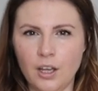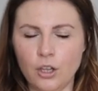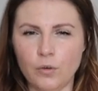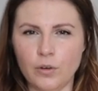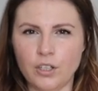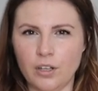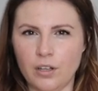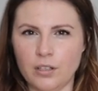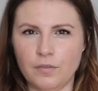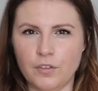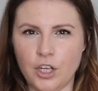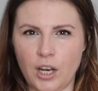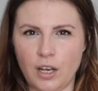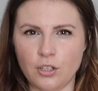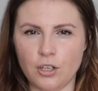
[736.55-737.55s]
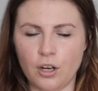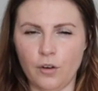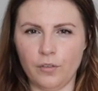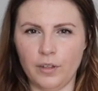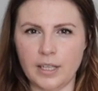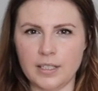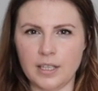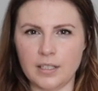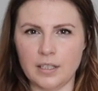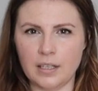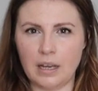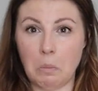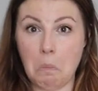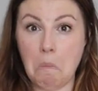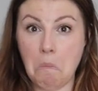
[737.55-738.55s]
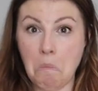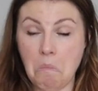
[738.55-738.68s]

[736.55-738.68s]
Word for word: the returns have changed and hopefully it's easier now.